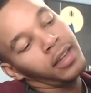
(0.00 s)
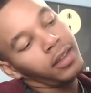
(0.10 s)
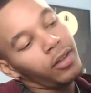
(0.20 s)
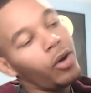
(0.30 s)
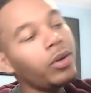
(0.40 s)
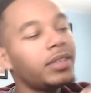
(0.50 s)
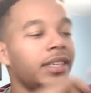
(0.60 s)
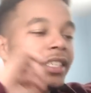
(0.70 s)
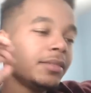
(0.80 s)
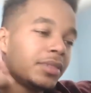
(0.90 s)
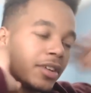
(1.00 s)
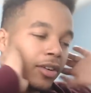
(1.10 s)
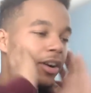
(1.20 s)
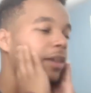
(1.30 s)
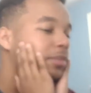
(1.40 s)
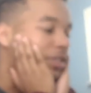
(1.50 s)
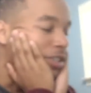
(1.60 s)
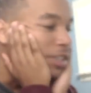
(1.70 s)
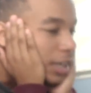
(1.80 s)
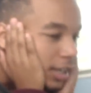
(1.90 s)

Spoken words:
The whole system's corrupt, dude.